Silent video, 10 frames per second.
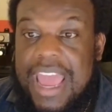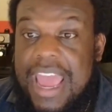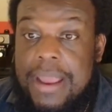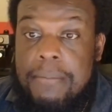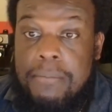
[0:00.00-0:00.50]

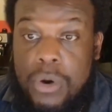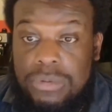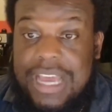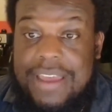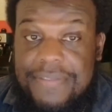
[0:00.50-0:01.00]
A
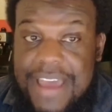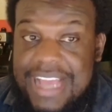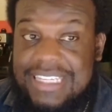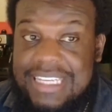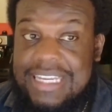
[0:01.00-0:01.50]

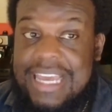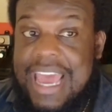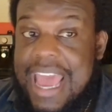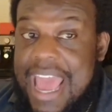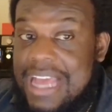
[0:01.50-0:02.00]
multifaceted
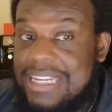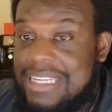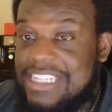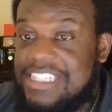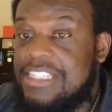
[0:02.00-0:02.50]

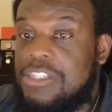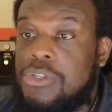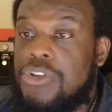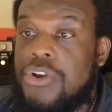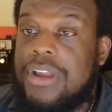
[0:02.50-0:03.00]
addition
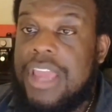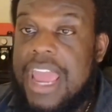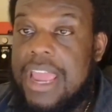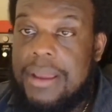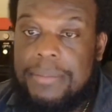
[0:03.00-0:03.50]
to your
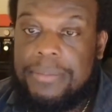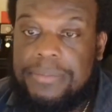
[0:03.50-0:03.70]
game.